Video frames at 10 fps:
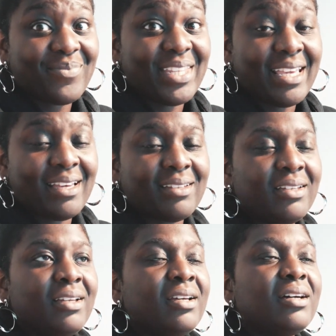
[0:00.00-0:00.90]
Yeah,
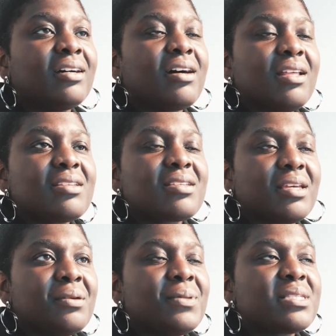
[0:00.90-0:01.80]
a color
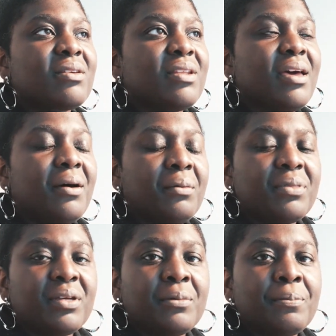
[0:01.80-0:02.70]
scheme is going to help
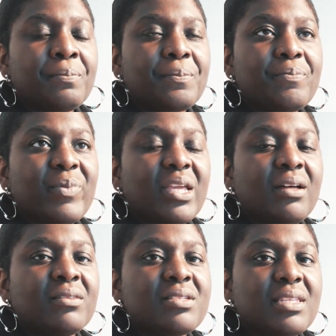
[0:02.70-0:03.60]
them
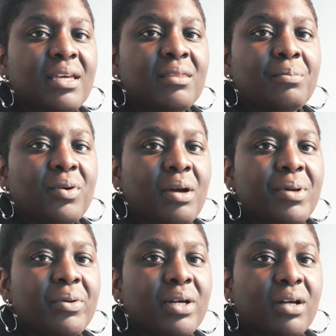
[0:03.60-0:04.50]
understand
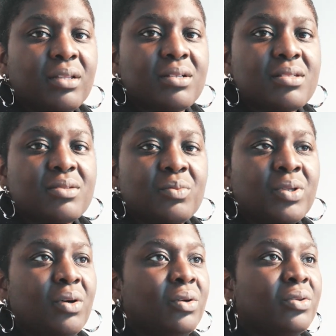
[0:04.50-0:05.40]
primary colors.
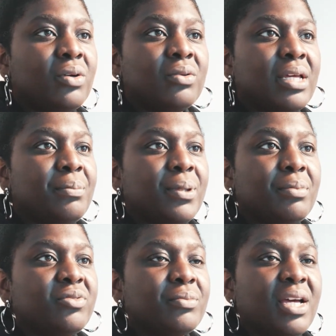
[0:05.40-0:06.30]
We all know that
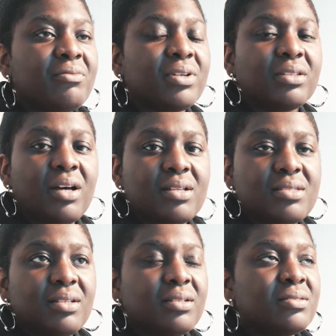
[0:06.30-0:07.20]
people from the African
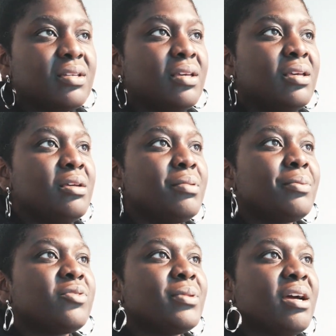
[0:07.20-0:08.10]
continent, people
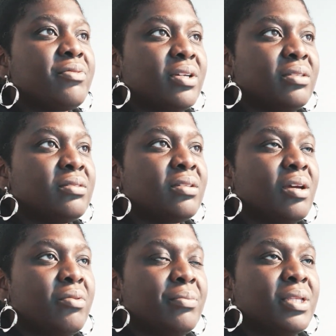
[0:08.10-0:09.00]
from the African
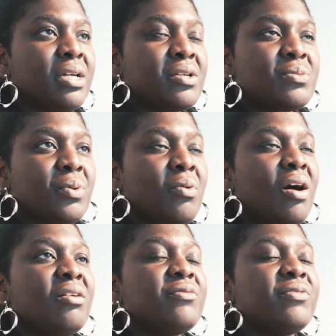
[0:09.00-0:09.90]
Caribbean diaspora
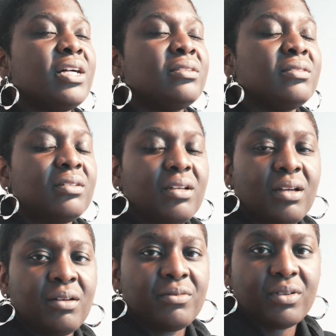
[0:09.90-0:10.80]
are fond
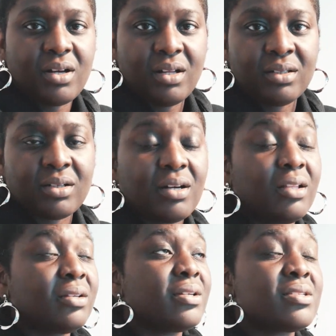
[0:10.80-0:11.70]
of color.
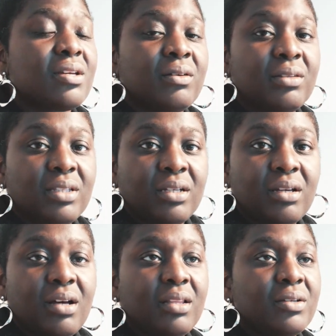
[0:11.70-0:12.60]
Color is our thing.
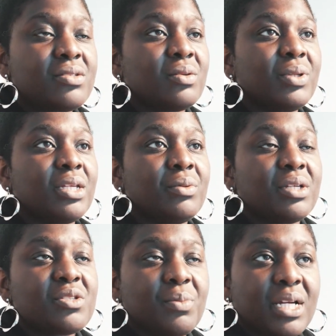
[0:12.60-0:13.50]
Color is the way that we
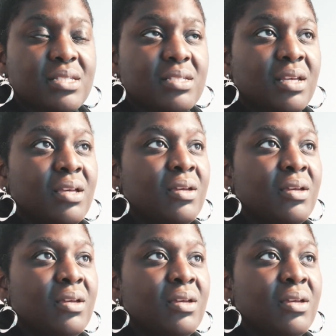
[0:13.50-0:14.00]
express.